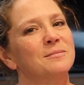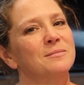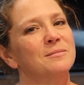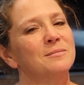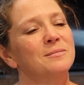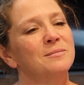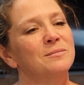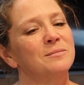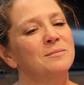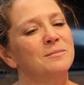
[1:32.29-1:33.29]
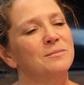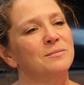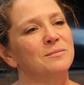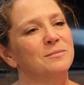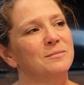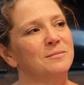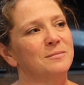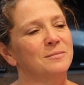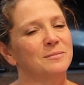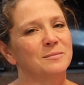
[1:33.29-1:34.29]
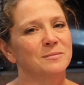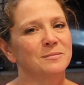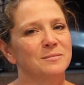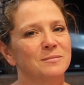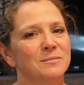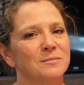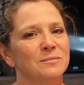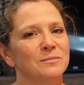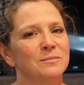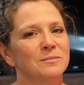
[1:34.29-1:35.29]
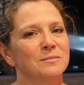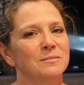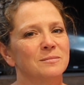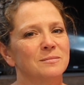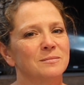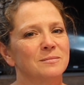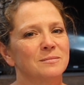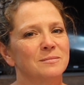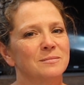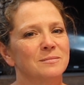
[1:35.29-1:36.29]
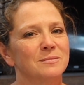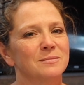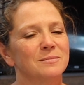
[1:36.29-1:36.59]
This person isn't speaking.